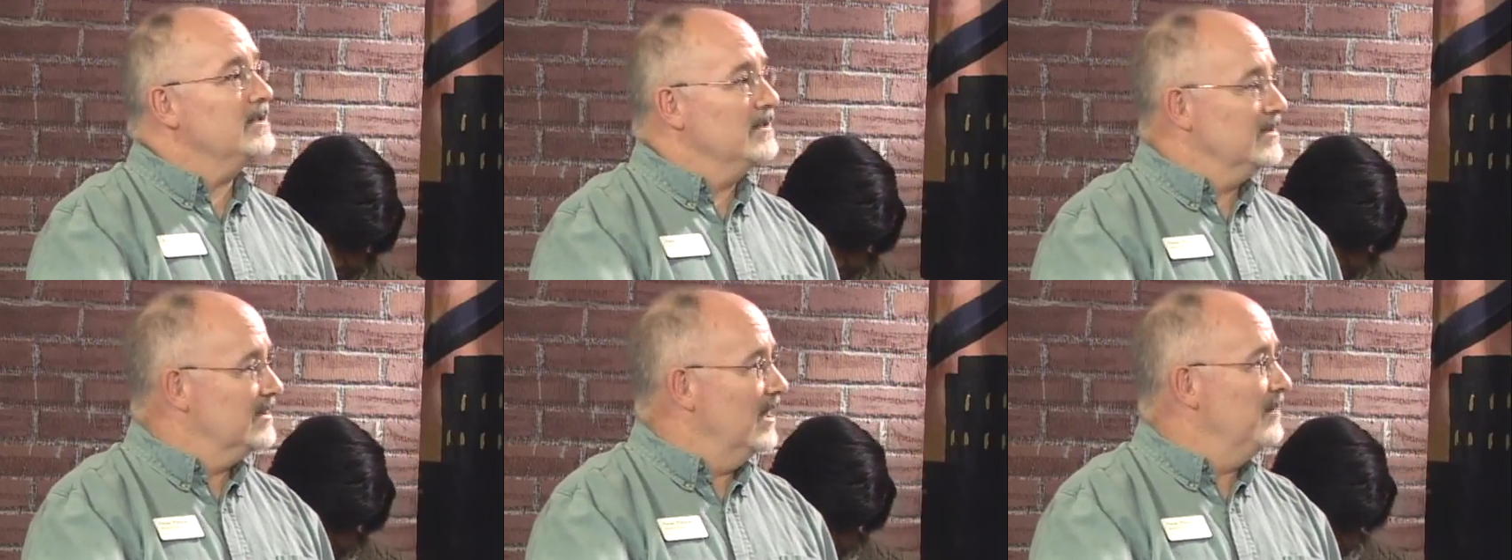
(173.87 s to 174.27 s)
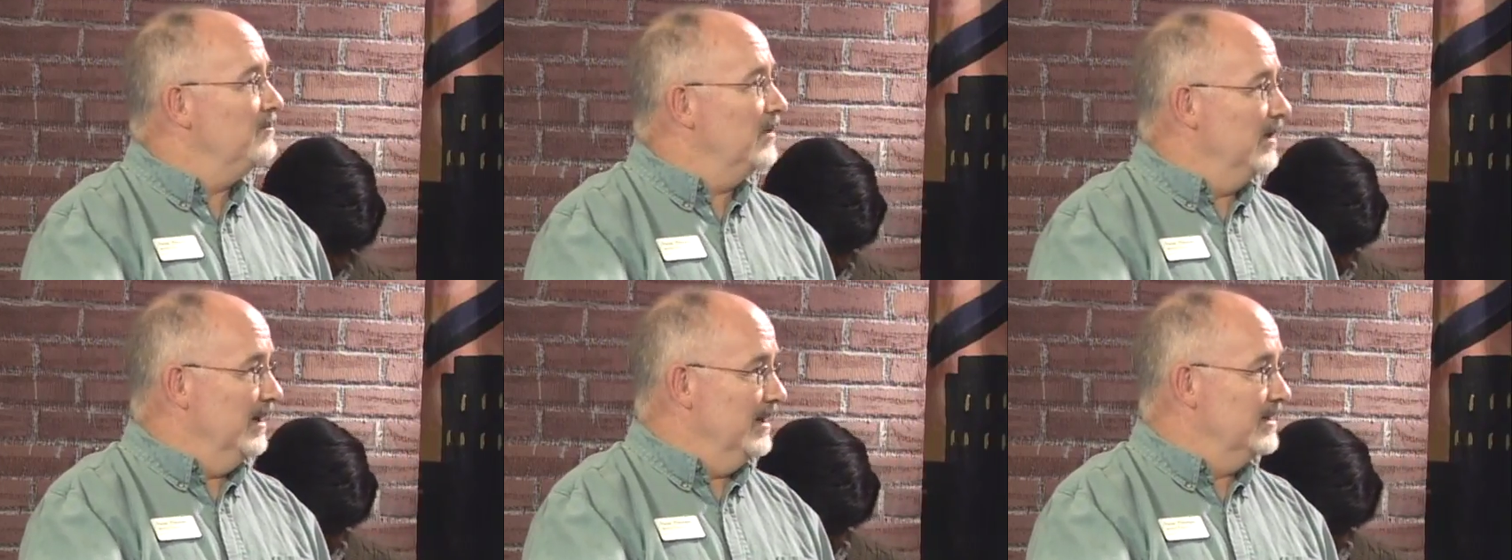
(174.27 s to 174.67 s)
to the same
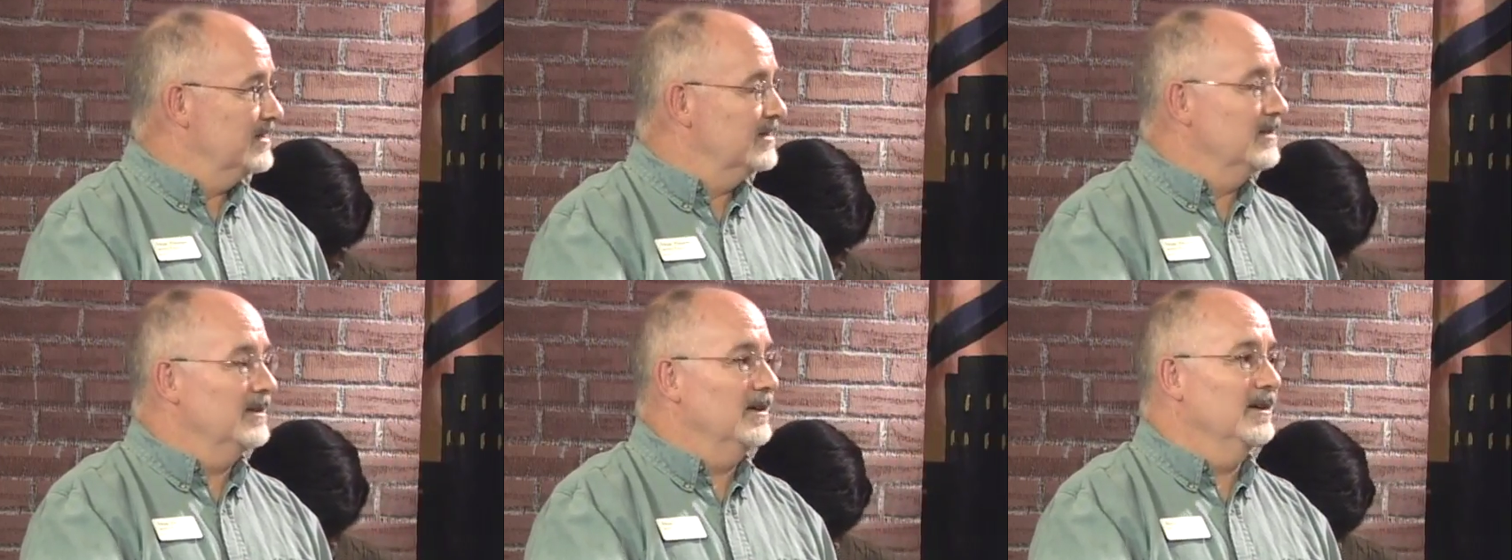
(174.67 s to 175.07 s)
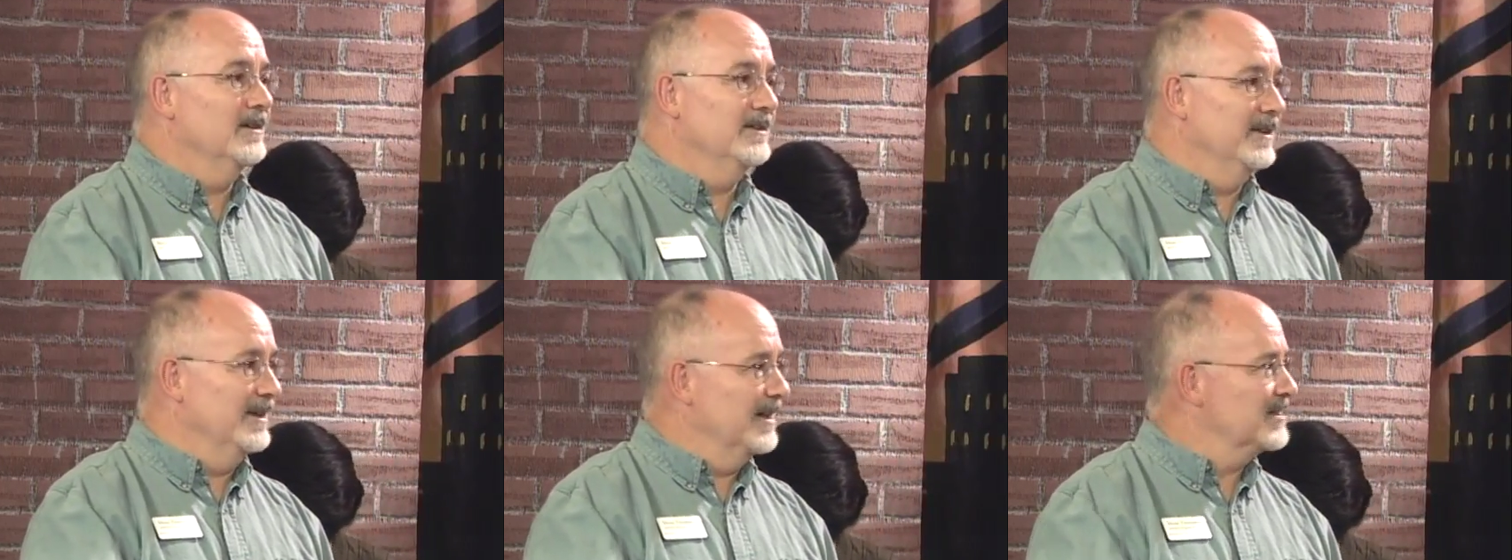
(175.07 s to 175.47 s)
place, okay.
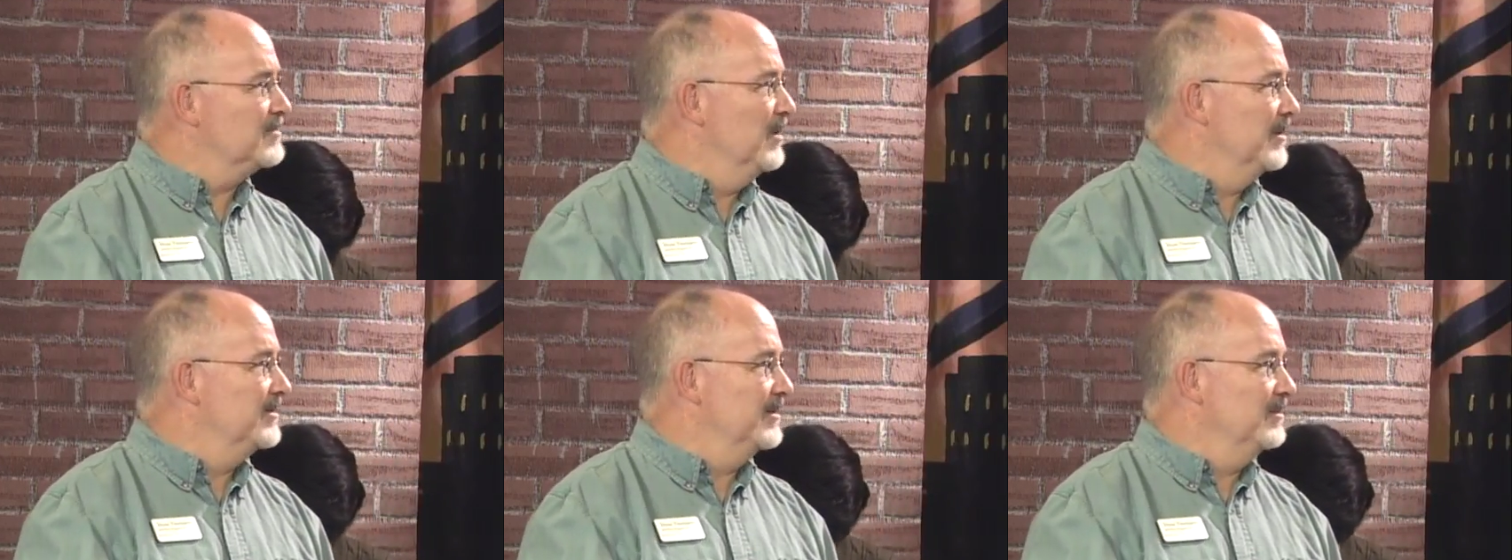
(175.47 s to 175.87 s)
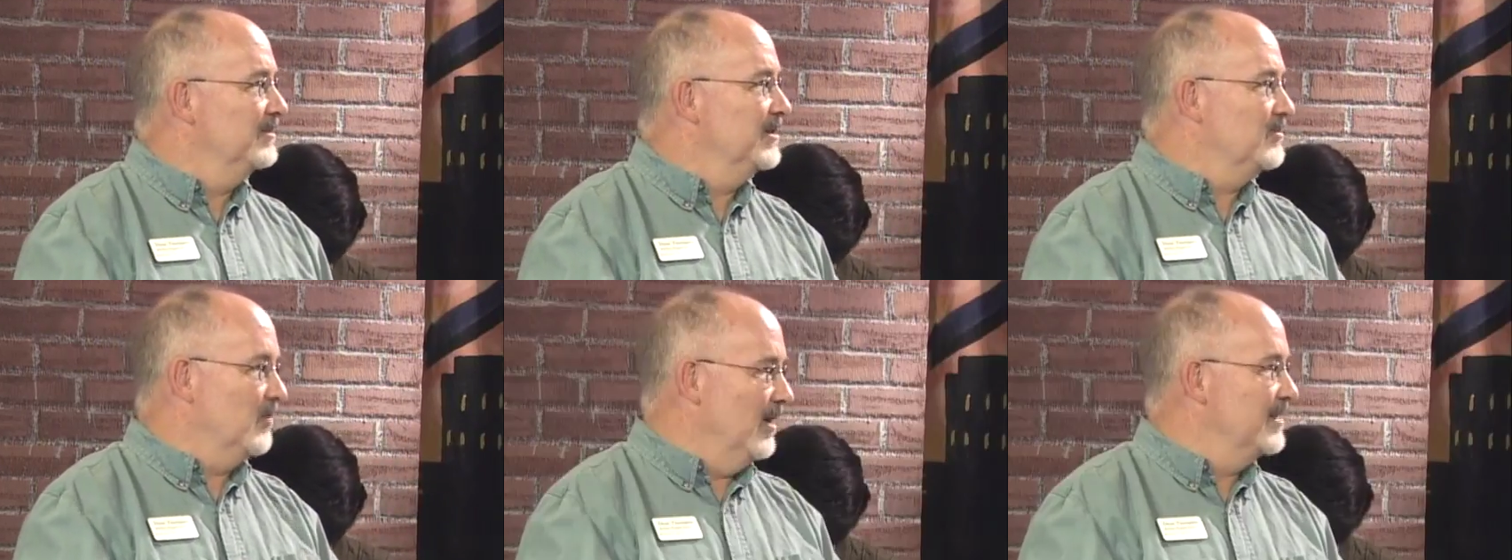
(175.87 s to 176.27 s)
and the next month it'll
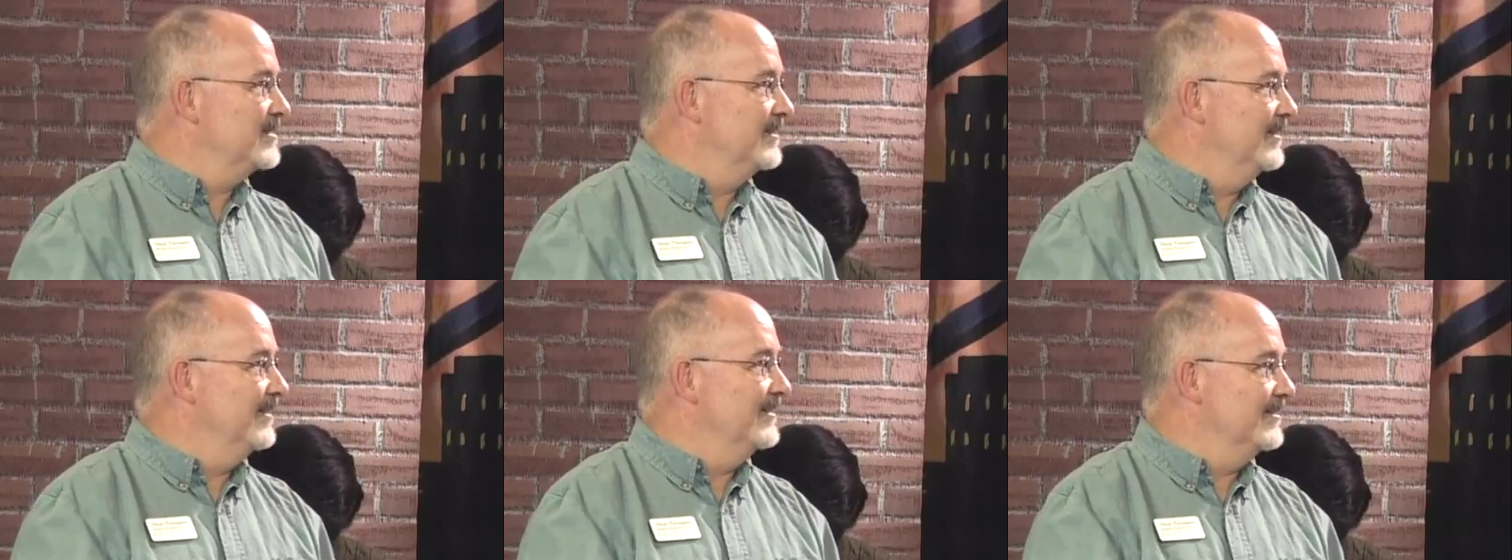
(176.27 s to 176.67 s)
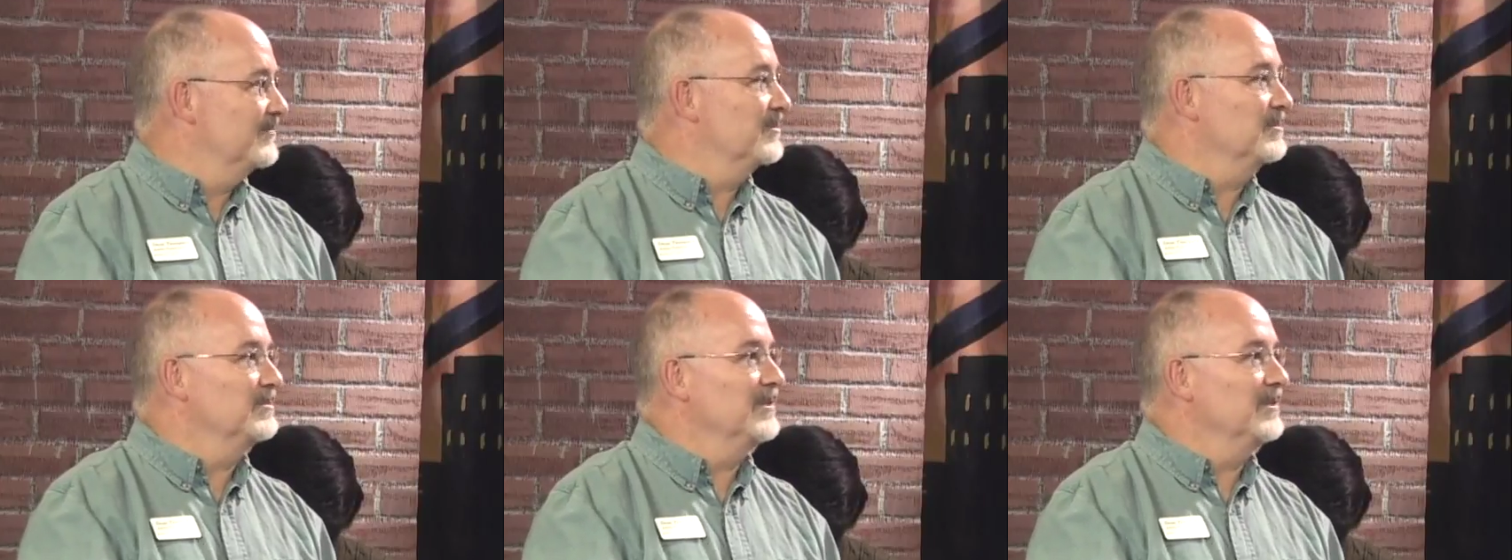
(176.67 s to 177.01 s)
be twice at a different